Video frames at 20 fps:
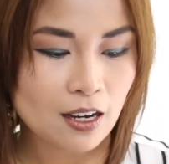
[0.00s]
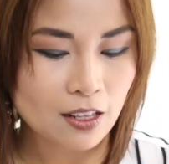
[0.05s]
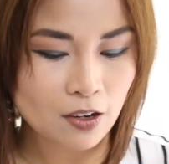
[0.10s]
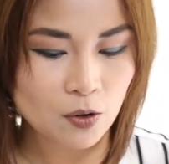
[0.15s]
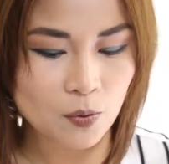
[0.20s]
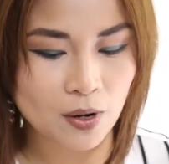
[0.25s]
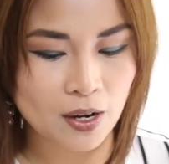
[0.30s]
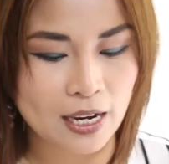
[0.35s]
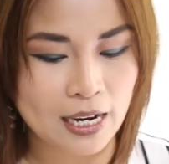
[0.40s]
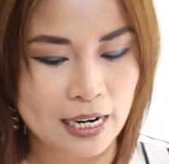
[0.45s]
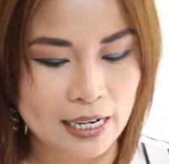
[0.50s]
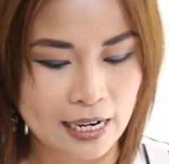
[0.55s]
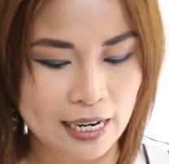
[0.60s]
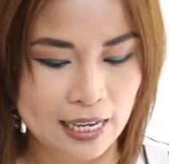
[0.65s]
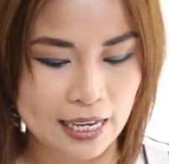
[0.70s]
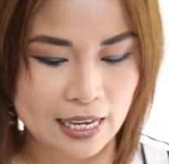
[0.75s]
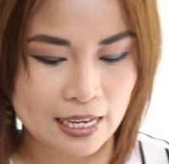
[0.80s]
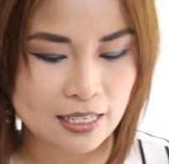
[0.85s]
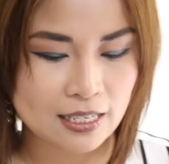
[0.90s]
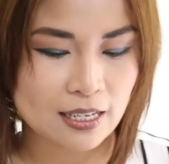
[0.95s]
other
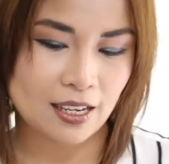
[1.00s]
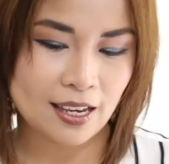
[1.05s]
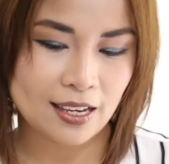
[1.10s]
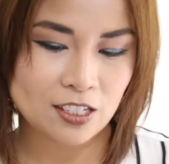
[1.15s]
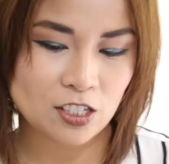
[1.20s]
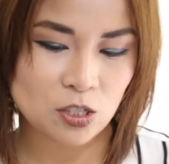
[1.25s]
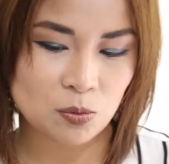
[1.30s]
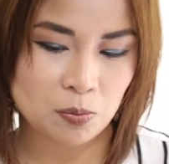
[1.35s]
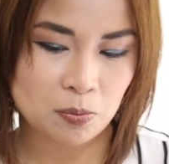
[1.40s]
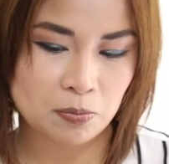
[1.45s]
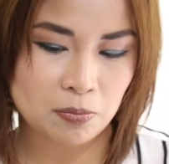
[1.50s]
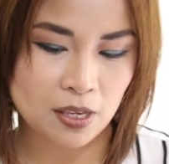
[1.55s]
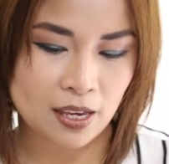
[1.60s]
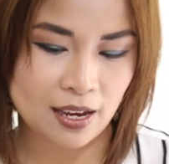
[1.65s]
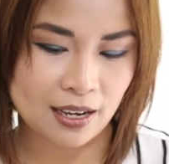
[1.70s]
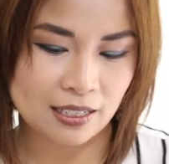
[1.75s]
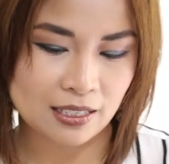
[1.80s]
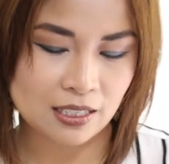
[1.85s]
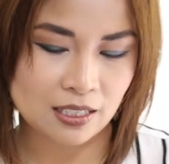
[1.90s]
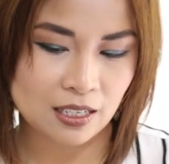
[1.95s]
one is
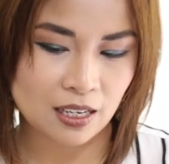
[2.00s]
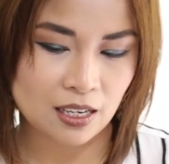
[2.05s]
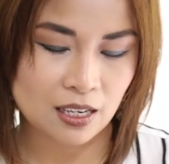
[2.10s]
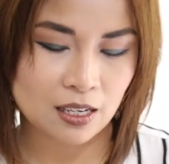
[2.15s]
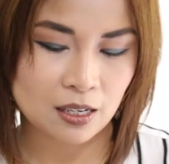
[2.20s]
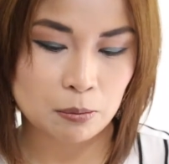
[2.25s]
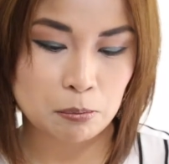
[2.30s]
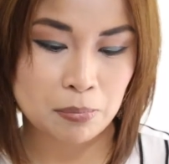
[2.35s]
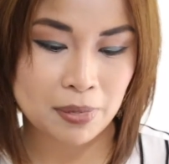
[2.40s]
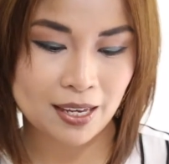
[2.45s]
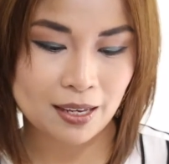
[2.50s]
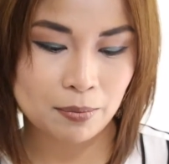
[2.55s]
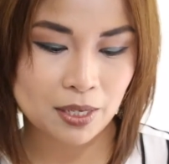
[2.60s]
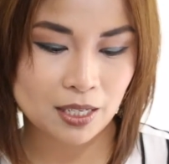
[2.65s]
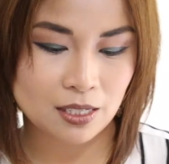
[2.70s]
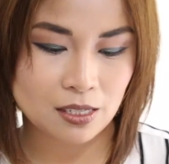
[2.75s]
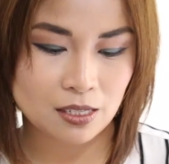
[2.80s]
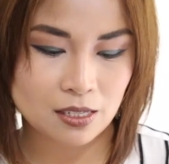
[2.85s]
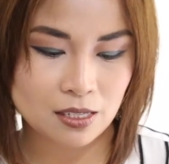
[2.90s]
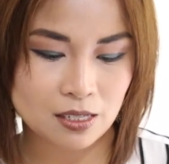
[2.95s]
HBIC, babies.